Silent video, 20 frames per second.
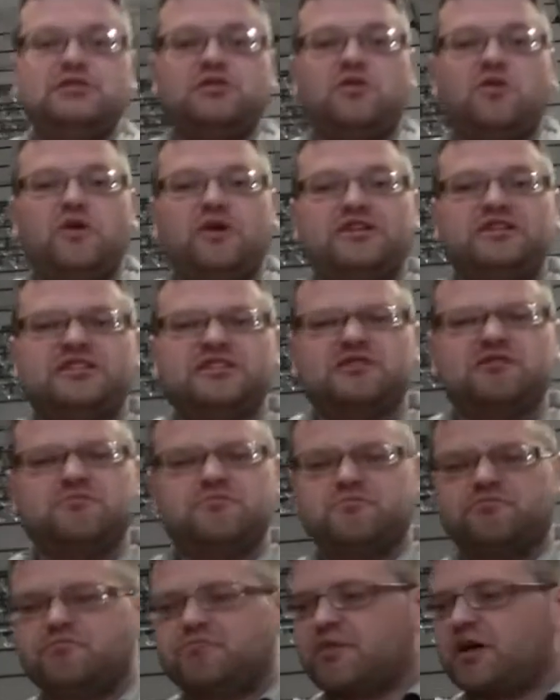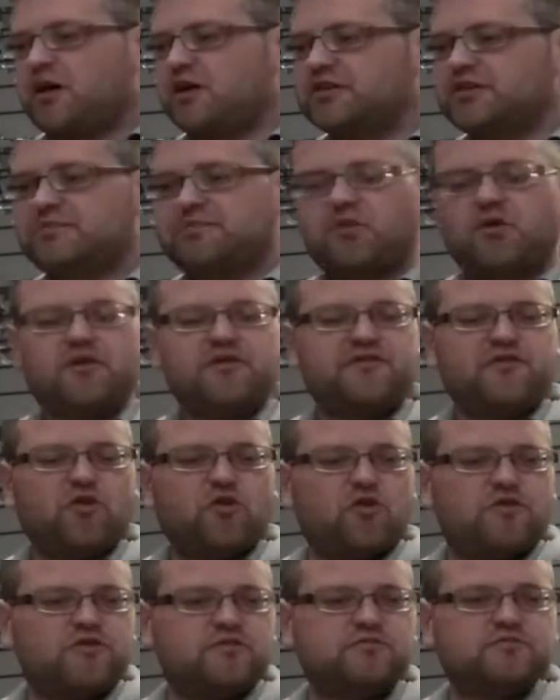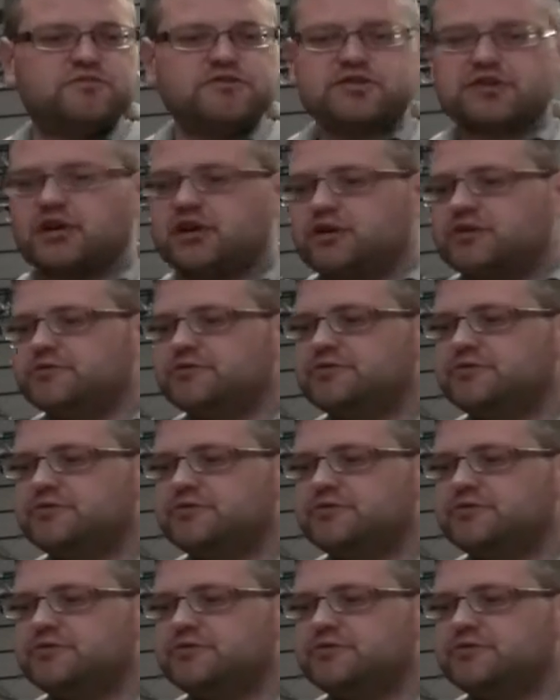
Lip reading: Nice. But I did buy 4 of them, so